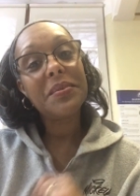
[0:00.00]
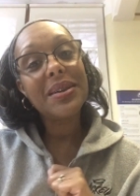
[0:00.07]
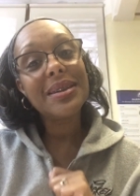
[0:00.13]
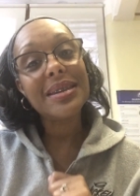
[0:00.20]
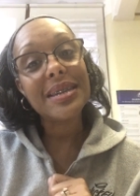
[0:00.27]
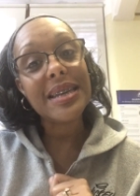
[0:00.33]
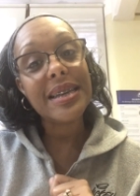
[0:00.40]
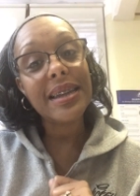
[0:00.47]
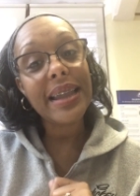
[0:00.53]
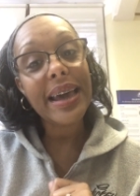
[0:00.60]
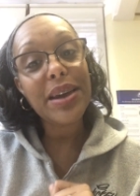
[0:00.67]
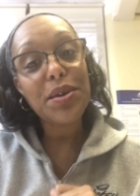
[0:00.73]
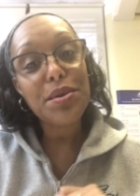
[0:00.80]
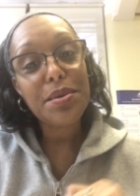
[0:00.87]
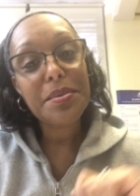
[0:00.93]
See you
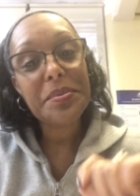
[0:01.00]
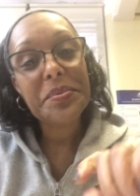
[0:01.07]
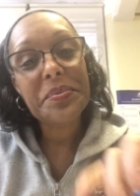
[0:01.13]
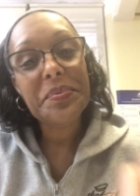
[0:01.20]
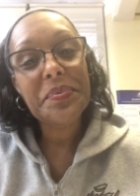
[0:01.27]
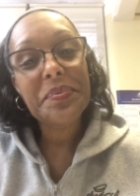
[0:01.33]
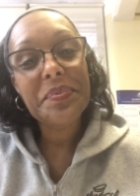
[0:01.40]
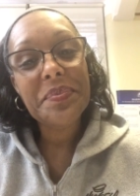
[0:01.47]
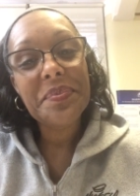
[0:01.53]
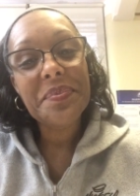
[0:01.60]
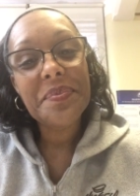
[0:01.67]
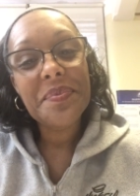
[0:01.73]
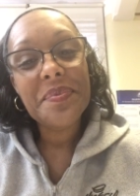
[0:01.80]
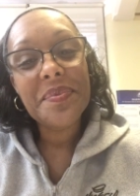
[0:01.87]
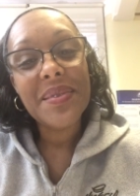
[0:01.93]
later.
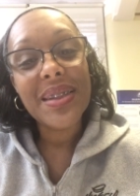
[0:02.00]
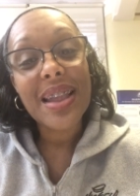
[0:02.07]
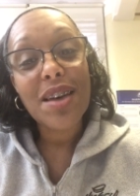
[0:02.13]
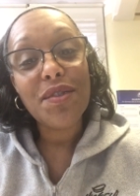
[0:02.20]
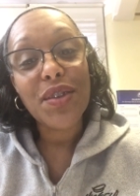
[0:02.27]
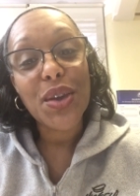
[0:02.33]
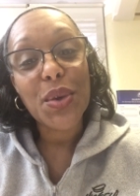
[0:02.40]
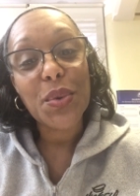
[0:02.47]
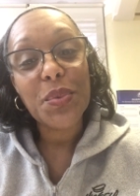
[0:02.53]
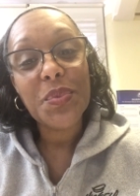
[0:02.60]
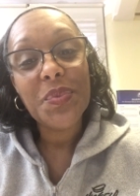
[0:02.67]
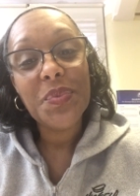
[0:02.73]
Love you.